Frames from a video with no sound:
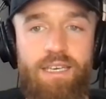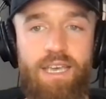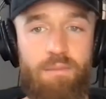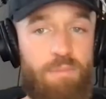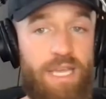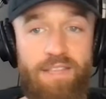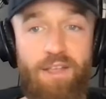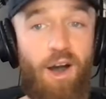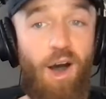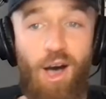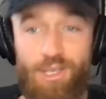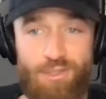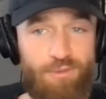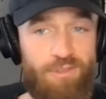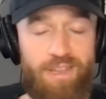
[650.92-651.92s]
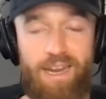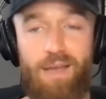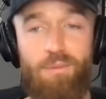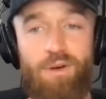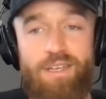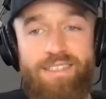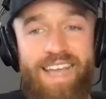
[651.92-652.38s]
And being the hustler that
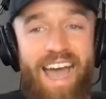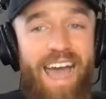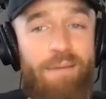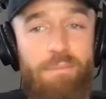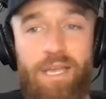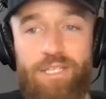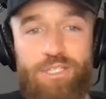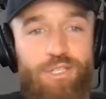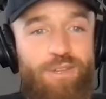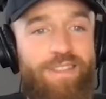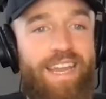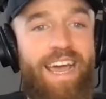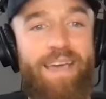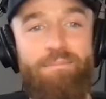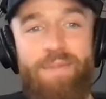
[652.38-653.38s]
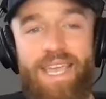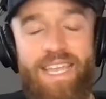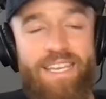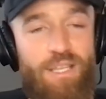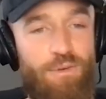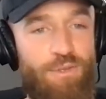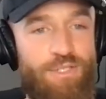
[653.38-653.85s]
I was, I made sure that I
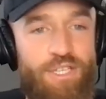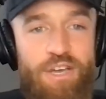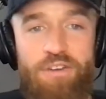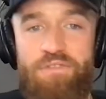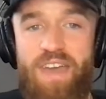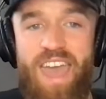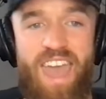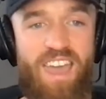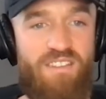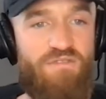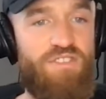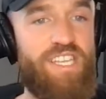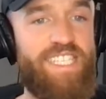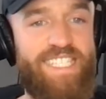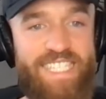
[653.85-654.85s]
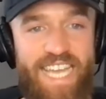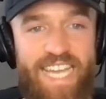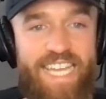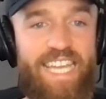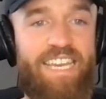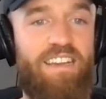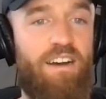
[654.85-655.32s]
made use of every
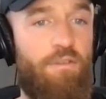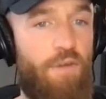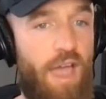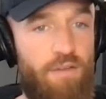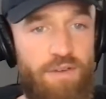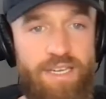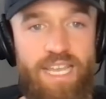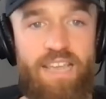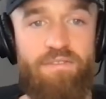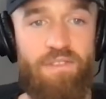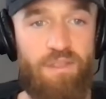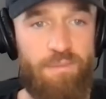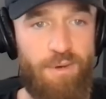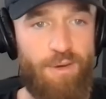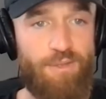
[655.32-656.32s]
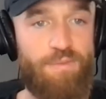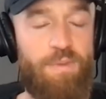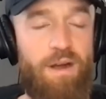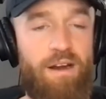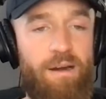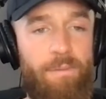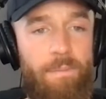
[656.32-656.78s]
second of every day for the most
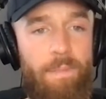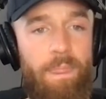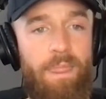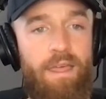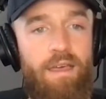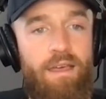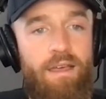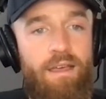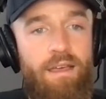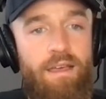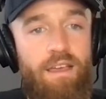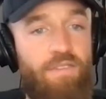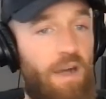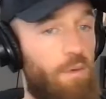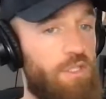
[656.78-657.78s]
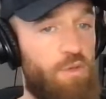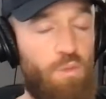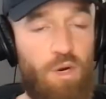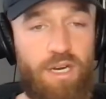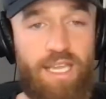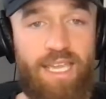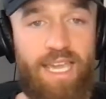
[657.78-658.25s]
part. If I wasn't
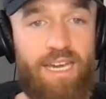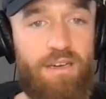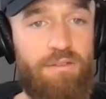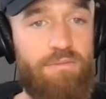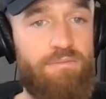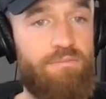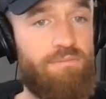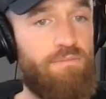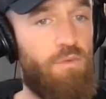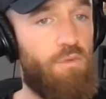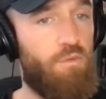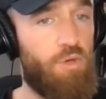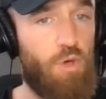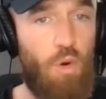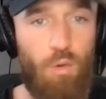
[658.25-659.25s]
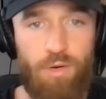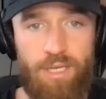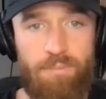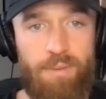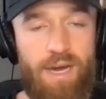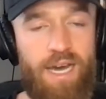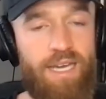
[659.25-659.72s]
working out, recording
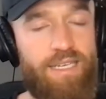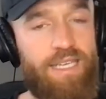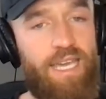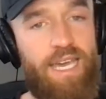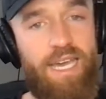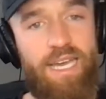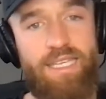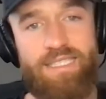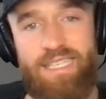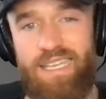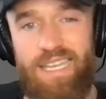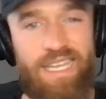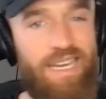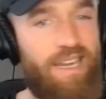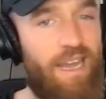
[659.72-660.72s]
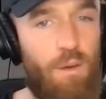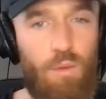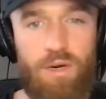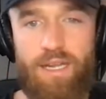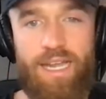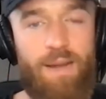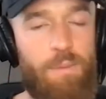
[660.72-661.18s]
a podcast, hitting a
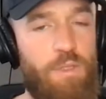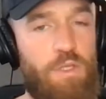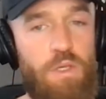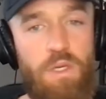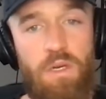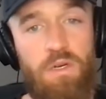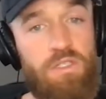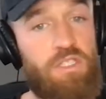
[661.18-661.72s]
networking opportunity, or